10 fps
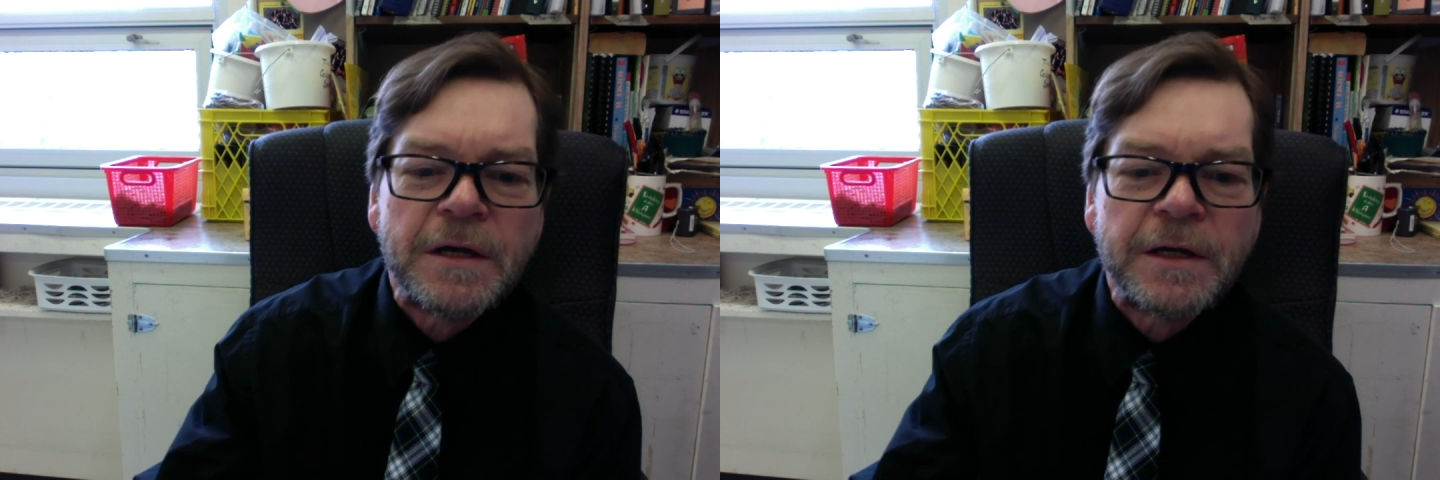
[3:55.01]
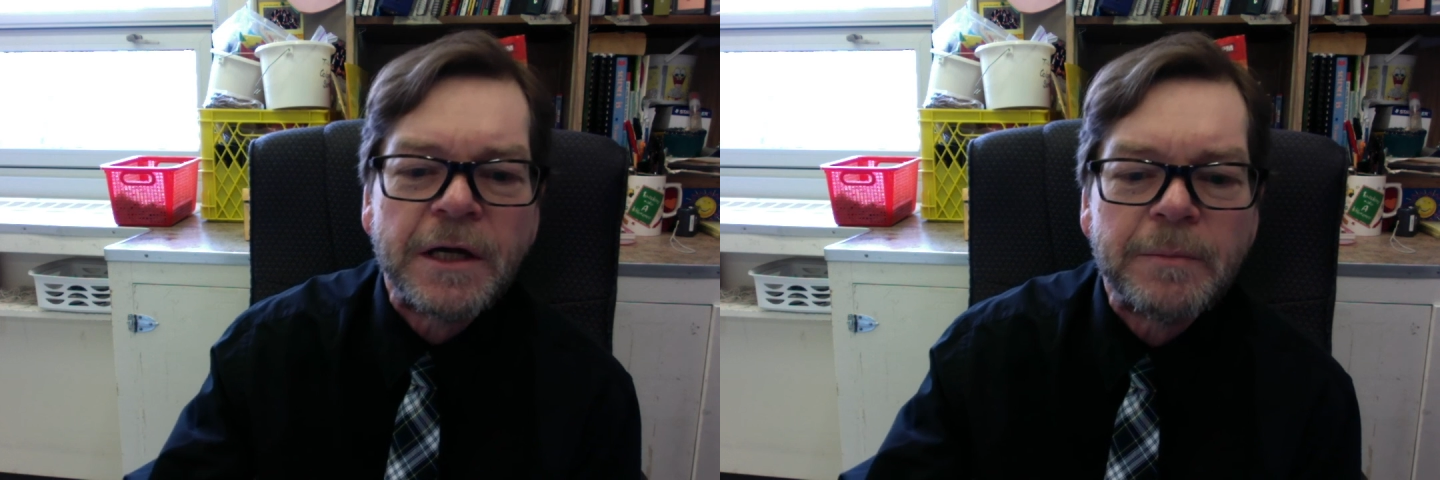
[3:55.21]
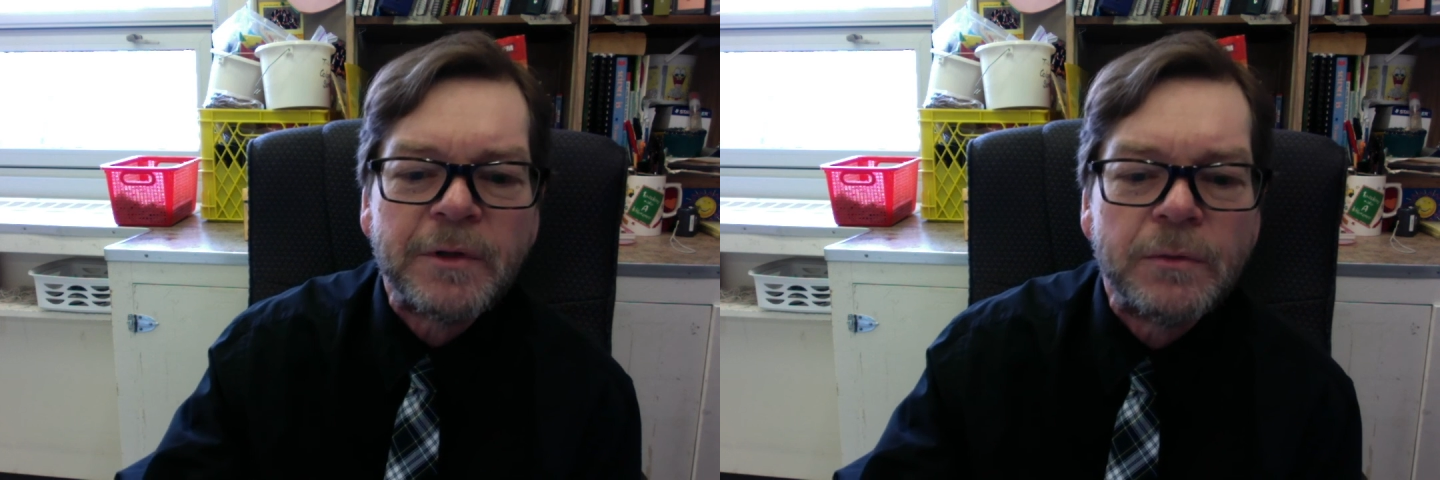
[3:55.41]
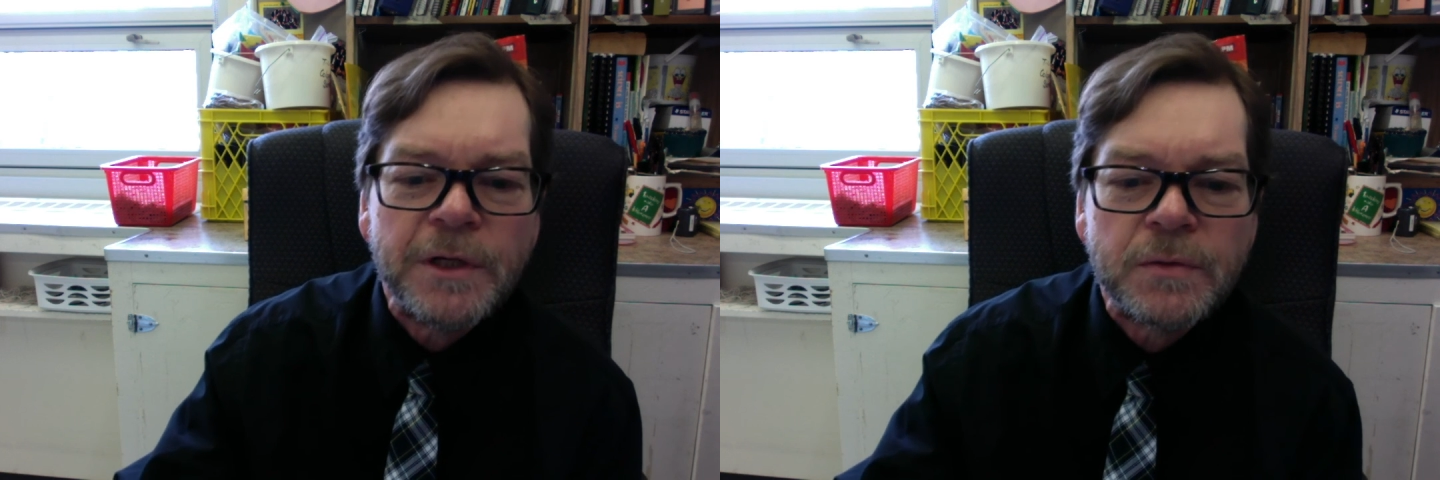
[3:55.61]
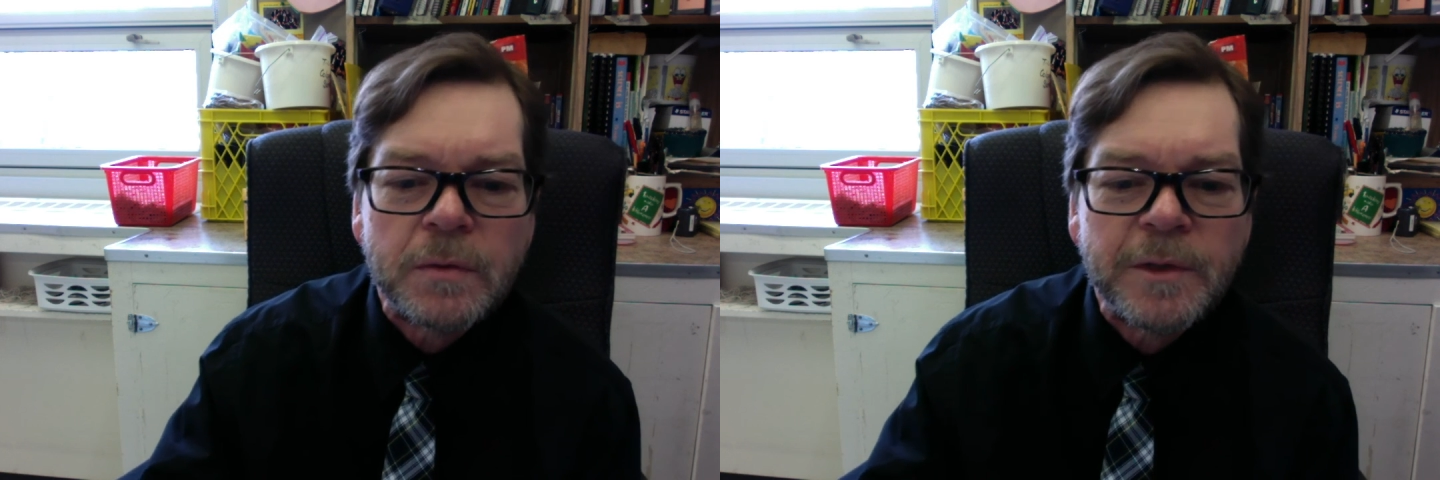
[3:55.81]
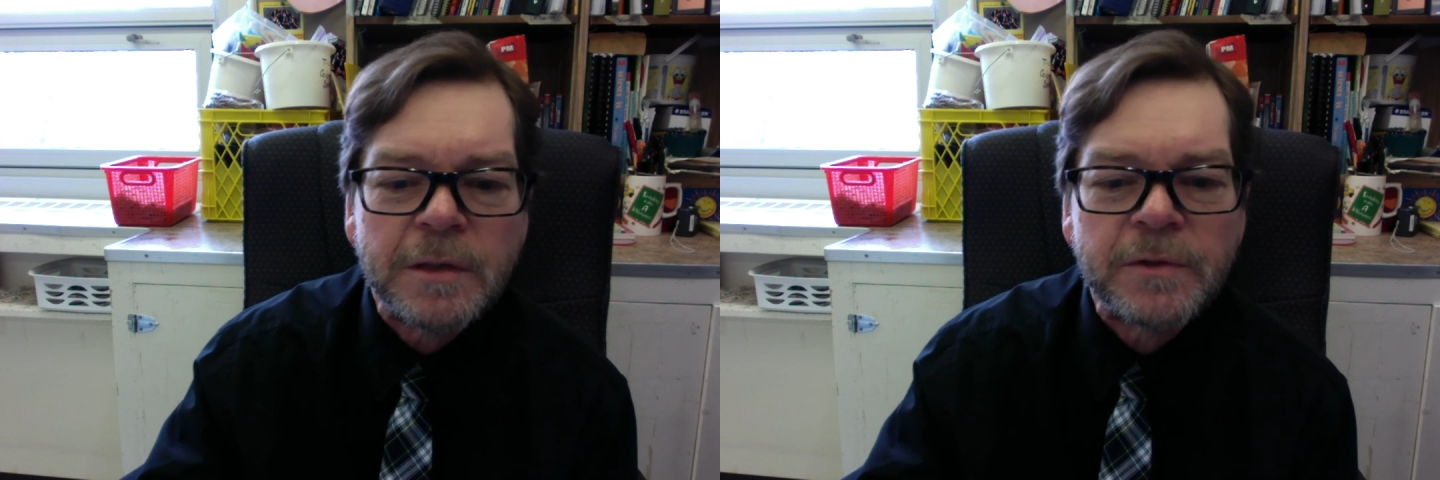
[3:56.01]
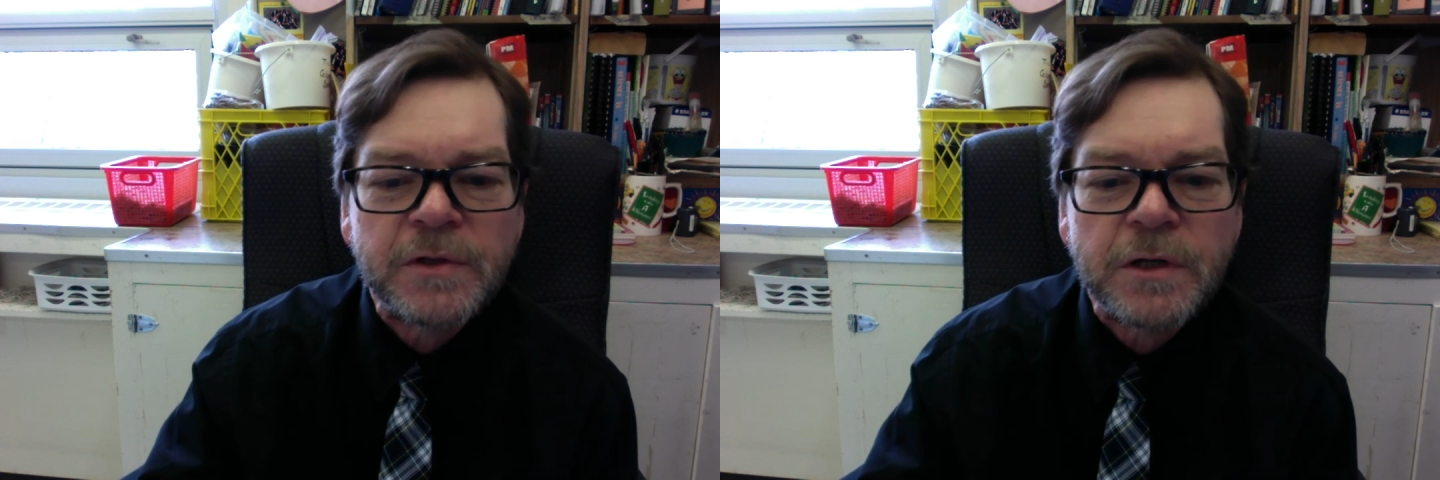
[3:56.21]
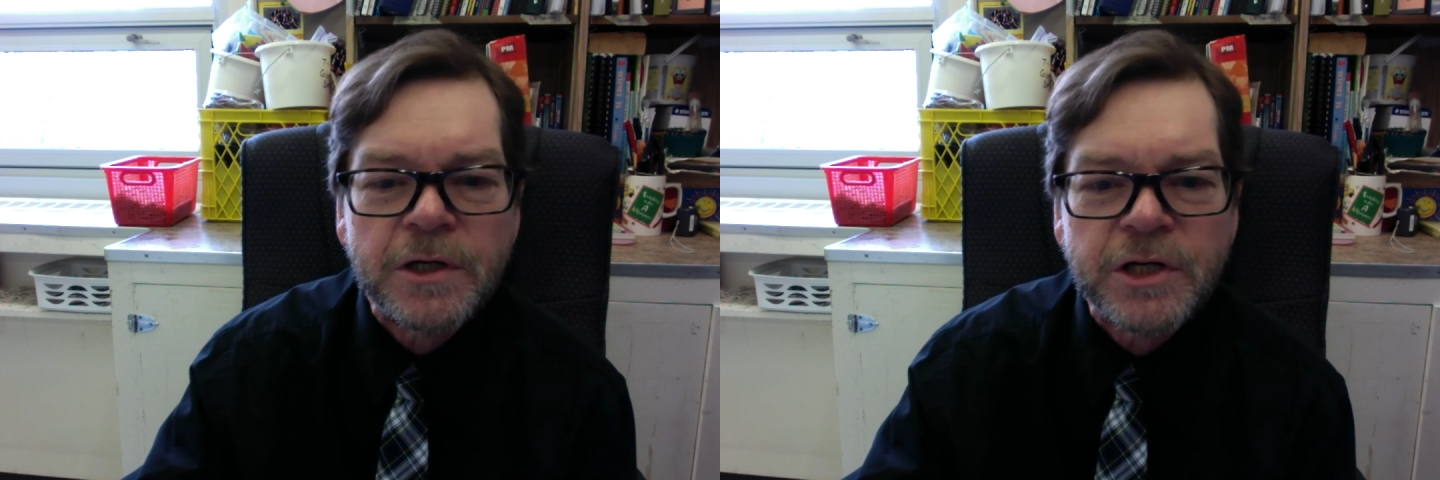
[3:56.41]
in a couple of weeks, we'll be able to
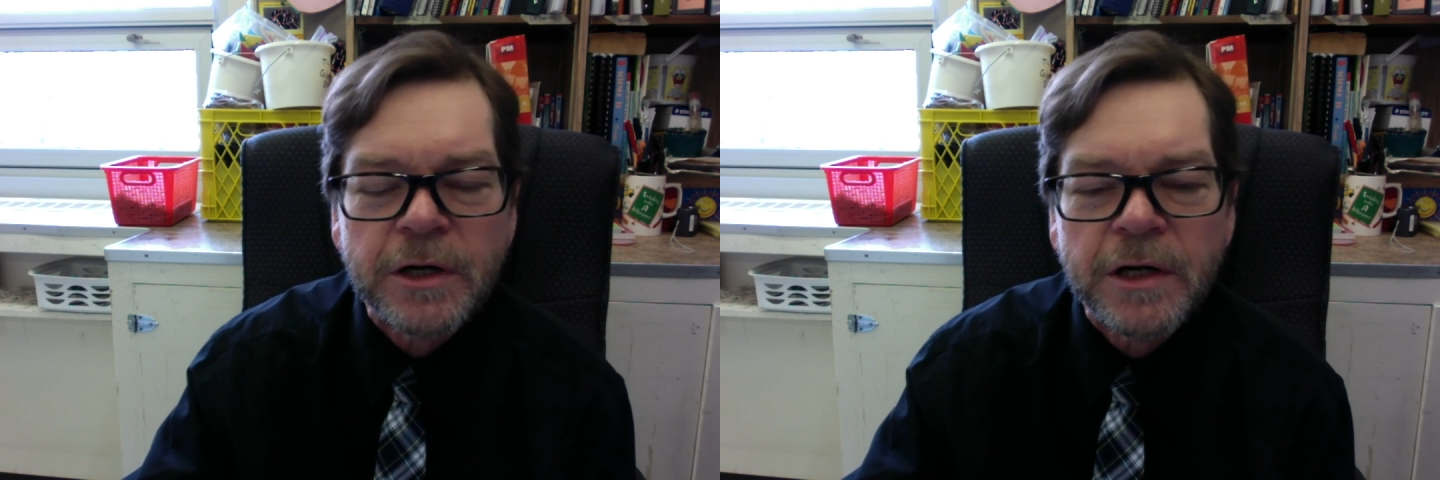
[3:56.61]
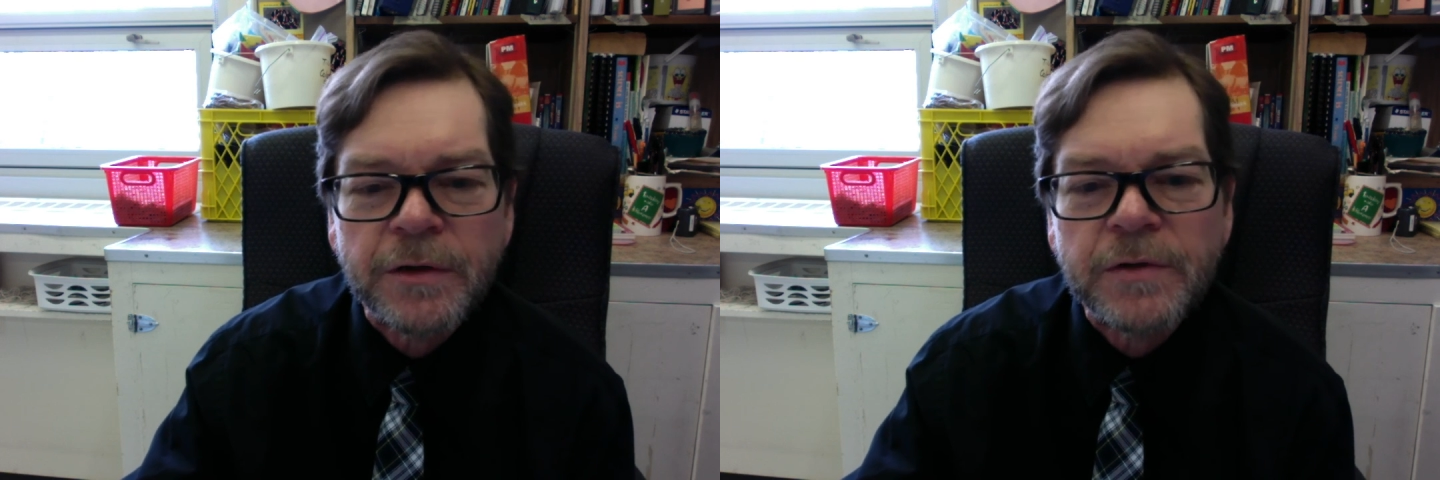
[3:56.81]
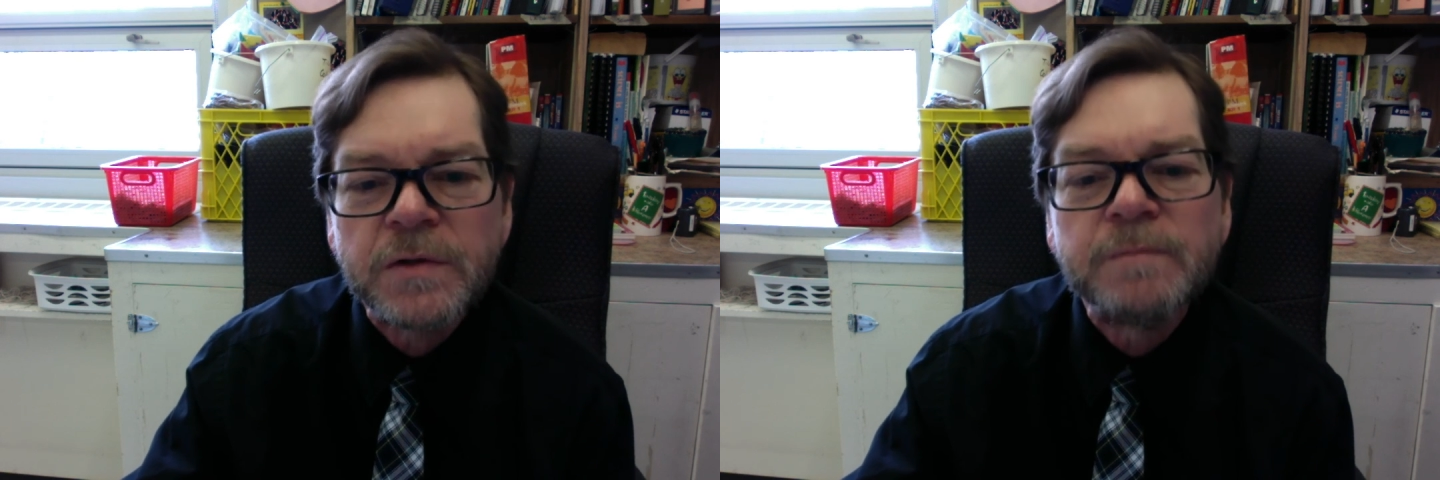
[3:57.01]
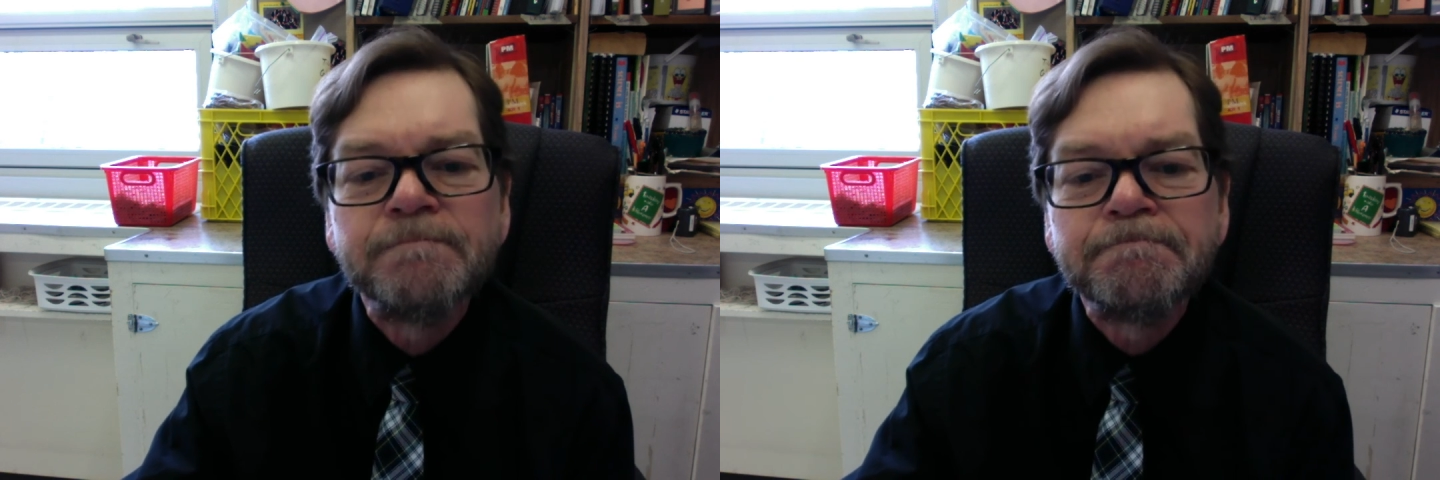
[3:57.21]
start sharing those.